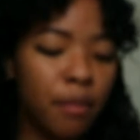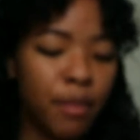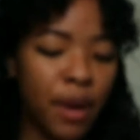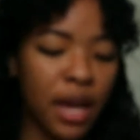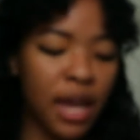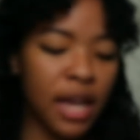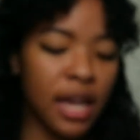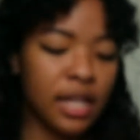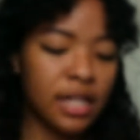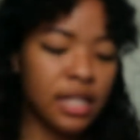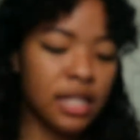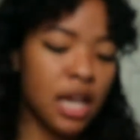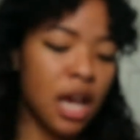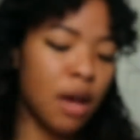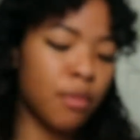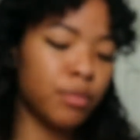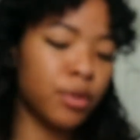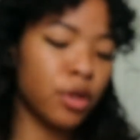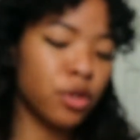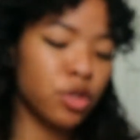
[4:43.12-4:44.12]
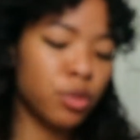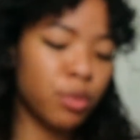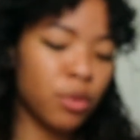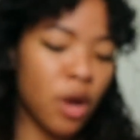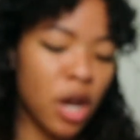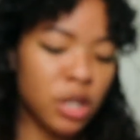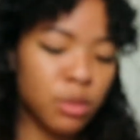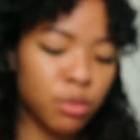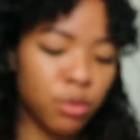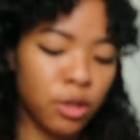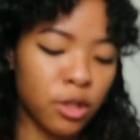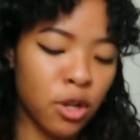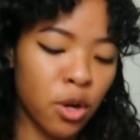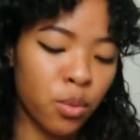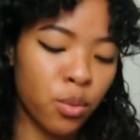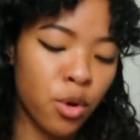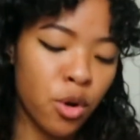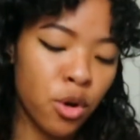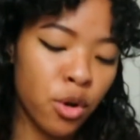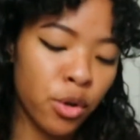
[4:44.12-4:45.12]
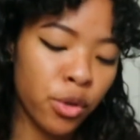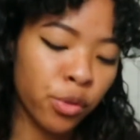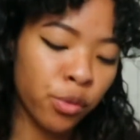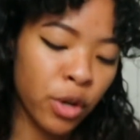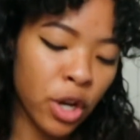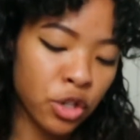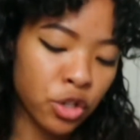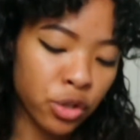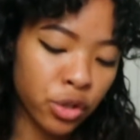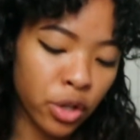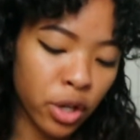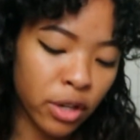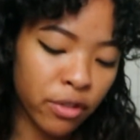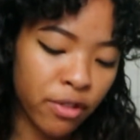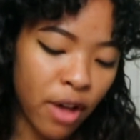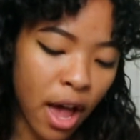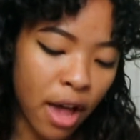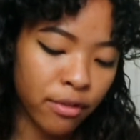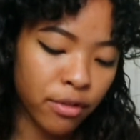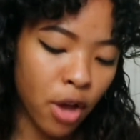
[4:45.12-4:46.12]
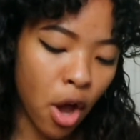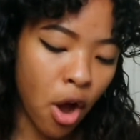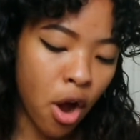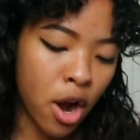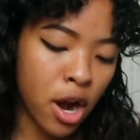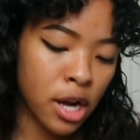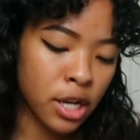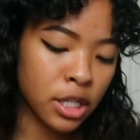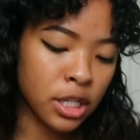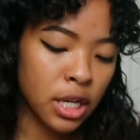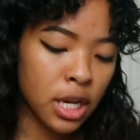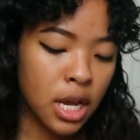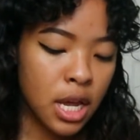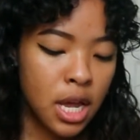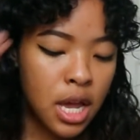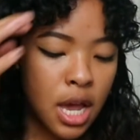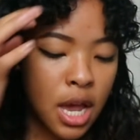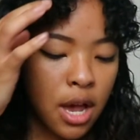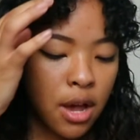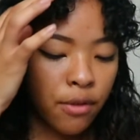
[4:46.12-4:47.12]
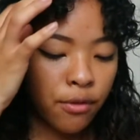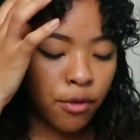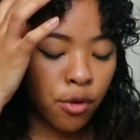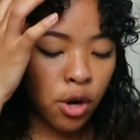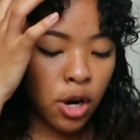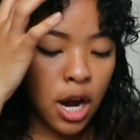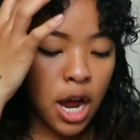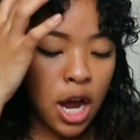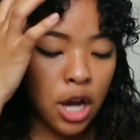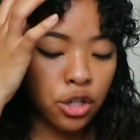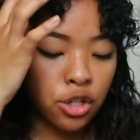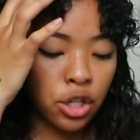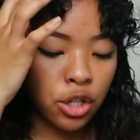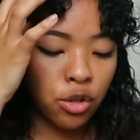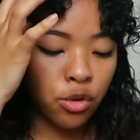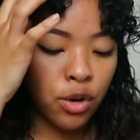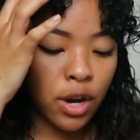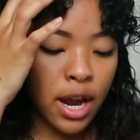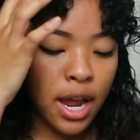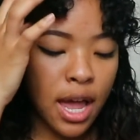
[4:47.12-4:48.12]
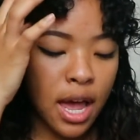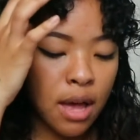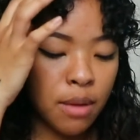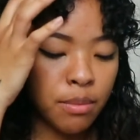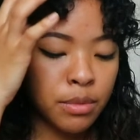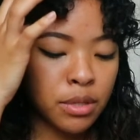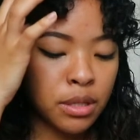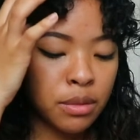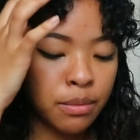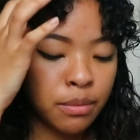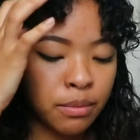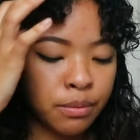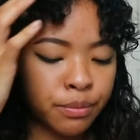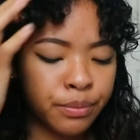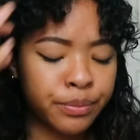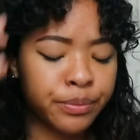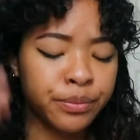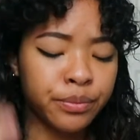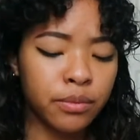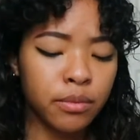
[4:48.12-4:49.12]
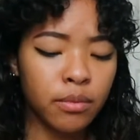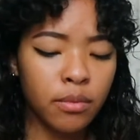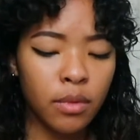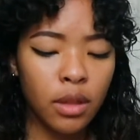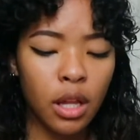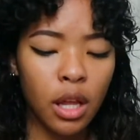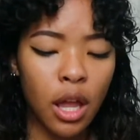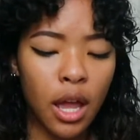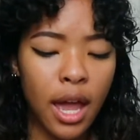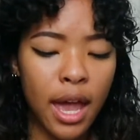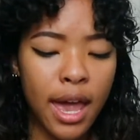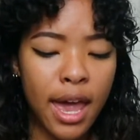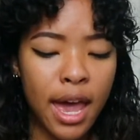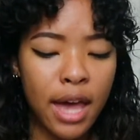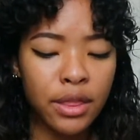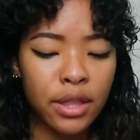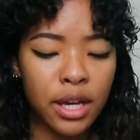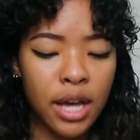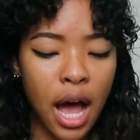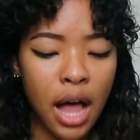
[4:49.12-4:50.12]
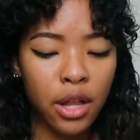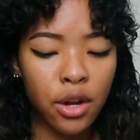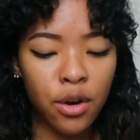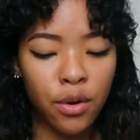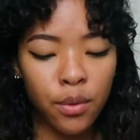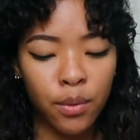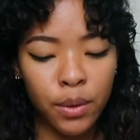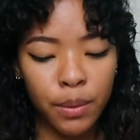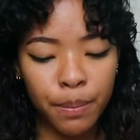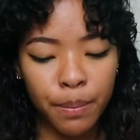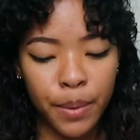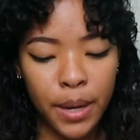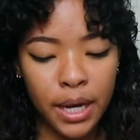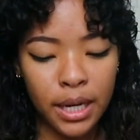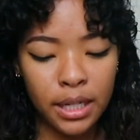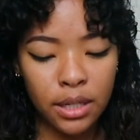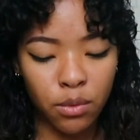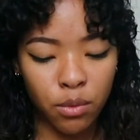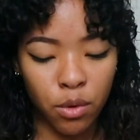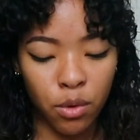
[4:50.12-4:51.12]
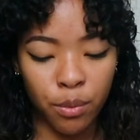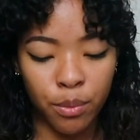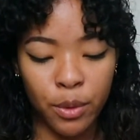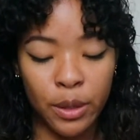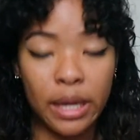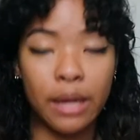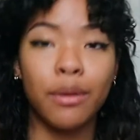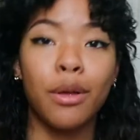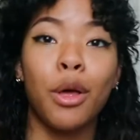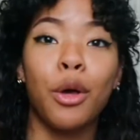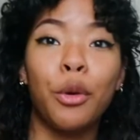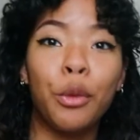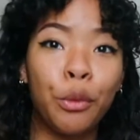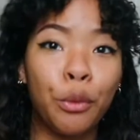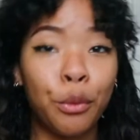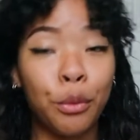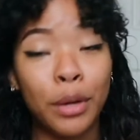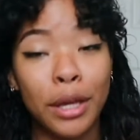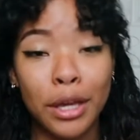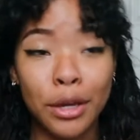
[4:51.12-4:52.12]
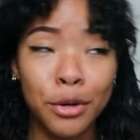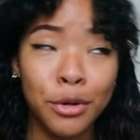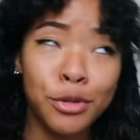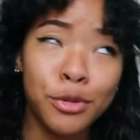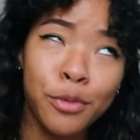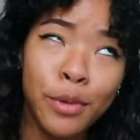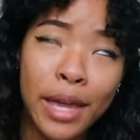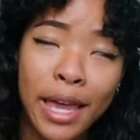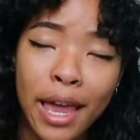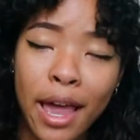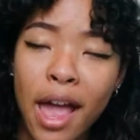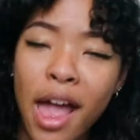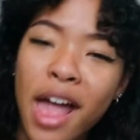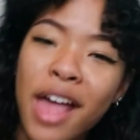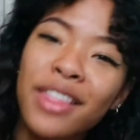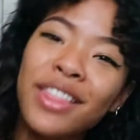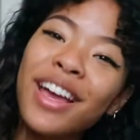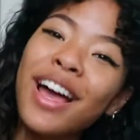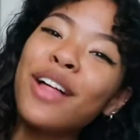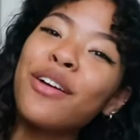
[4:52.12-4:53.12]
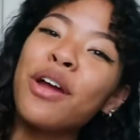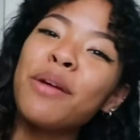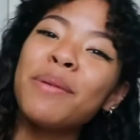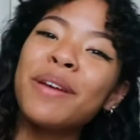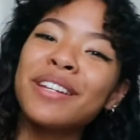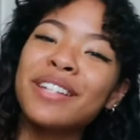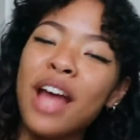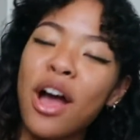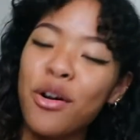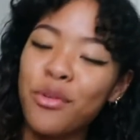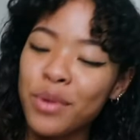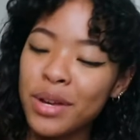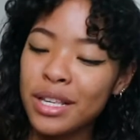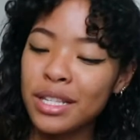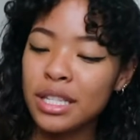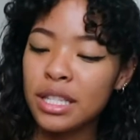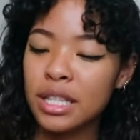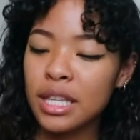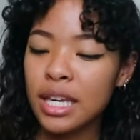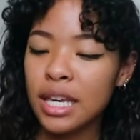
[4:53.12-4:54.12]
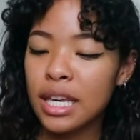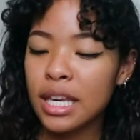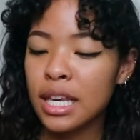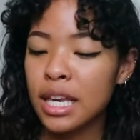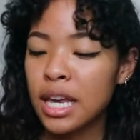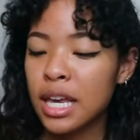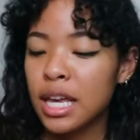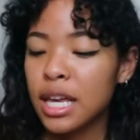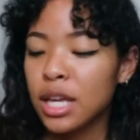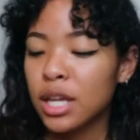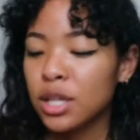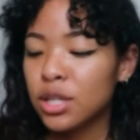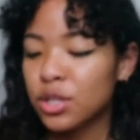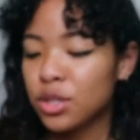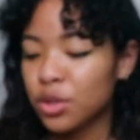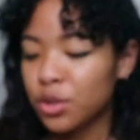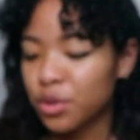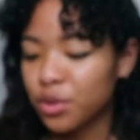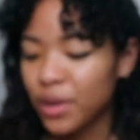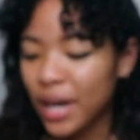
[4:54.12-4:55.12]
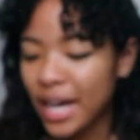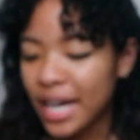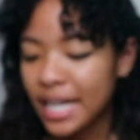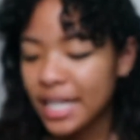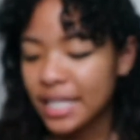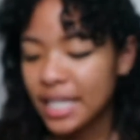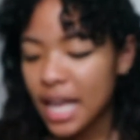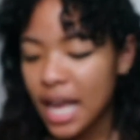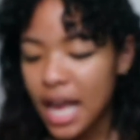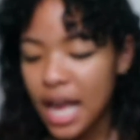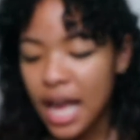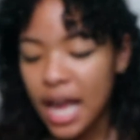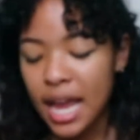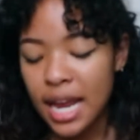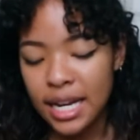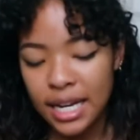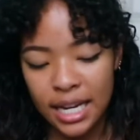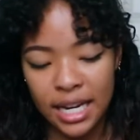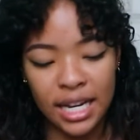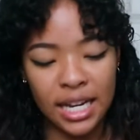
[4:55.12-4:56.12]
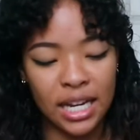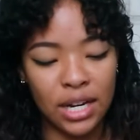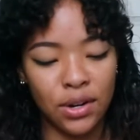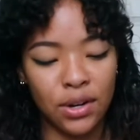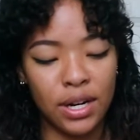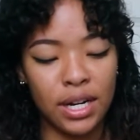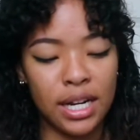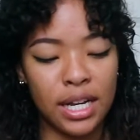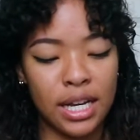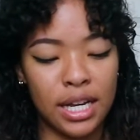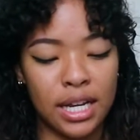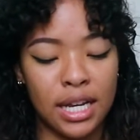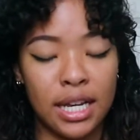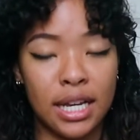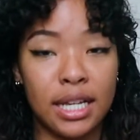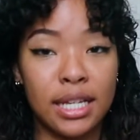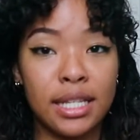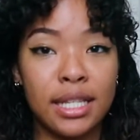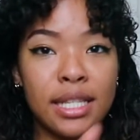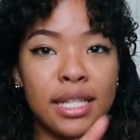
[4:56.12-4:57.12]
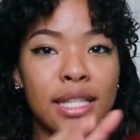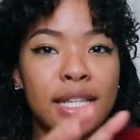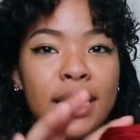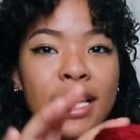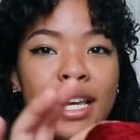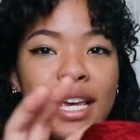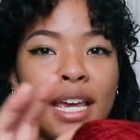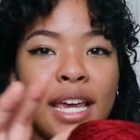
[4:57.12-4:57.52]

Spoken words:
But it's Pure Superwash Merino Wool, 335 yards for 100 grams. And the color we picked, who's we? The color I picked out was the Cereza, and here it is.